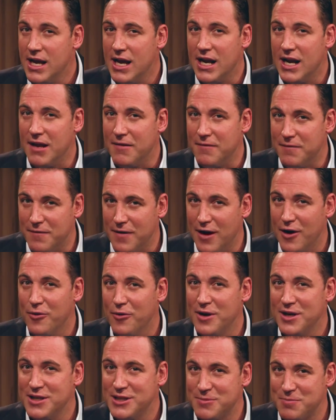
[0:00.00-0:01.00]
in a
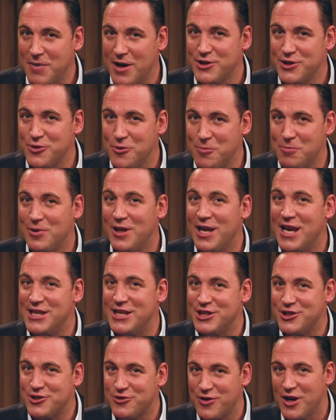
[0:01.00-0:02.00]
very special
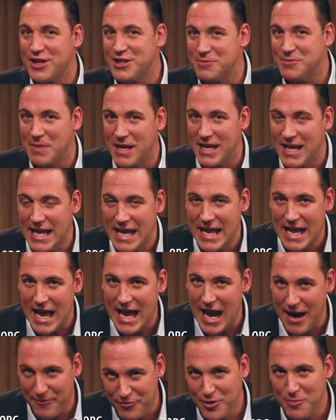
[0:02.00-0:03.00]
place. Trust me,
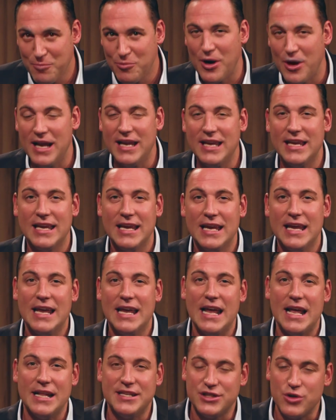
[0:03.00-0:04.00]
after the break,
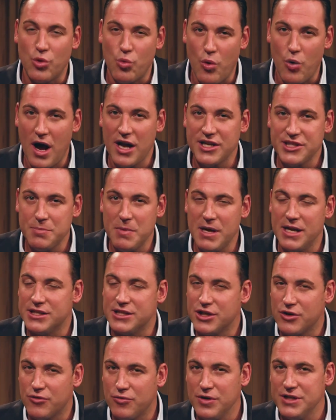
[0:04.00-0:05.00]
it's The Watchman.
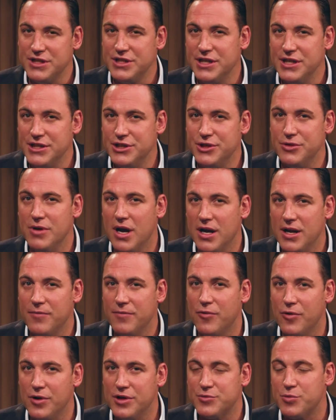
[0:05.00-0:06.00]
It's Christians United
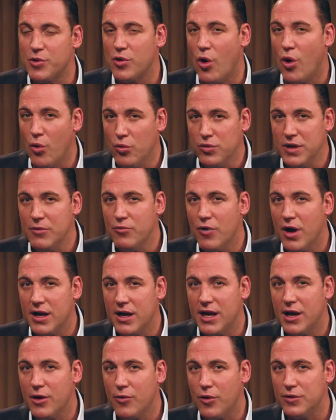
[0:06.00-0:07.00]
for Israel, only
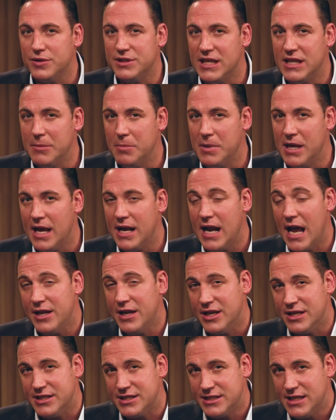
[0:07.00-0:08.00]
right here on TBN.
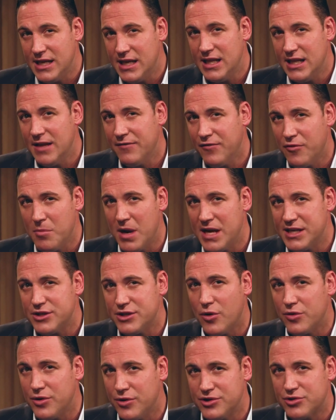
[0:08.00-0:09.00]
And you see the
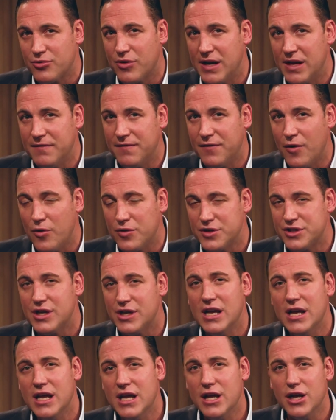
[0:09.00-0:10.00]
information on your screen, folks.
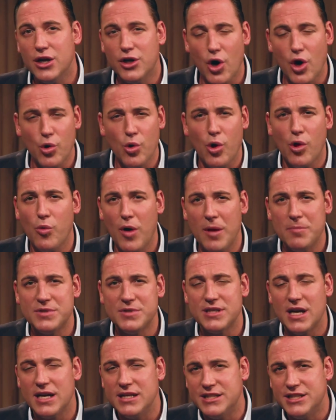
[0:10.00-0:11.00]
Go to our
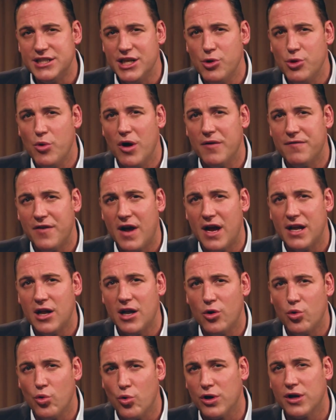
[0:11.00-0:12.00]
website,
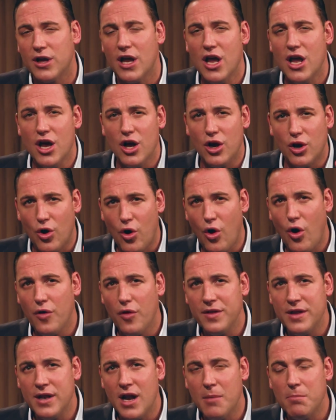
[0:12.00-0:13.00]
CUFI.org,
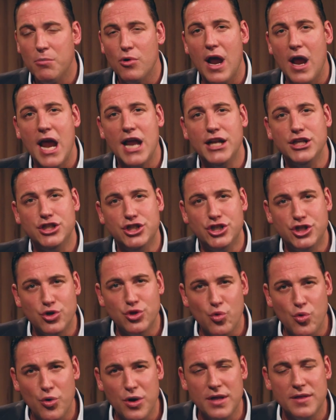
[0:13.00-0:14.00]
call the number, and
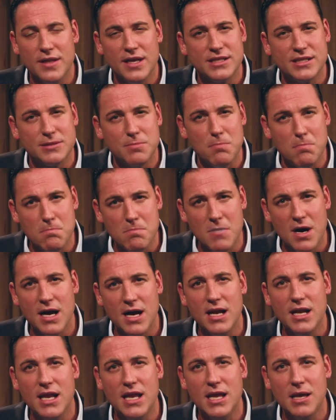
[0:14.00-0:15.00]
join this
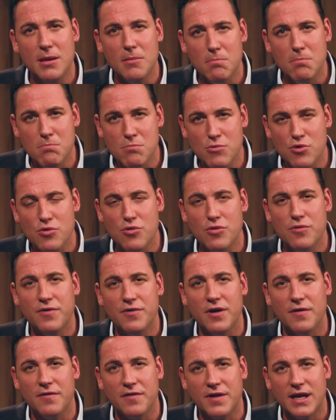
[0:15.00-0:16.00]
mighty move
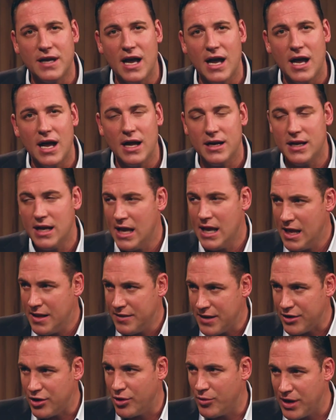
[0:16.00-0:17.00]
of God
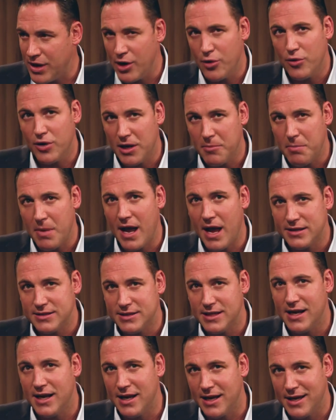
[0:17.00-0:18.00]
that you're hearing about
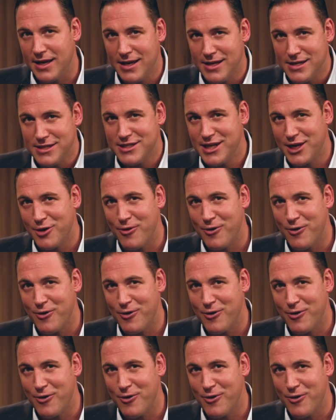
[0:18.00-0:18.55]
today. Stick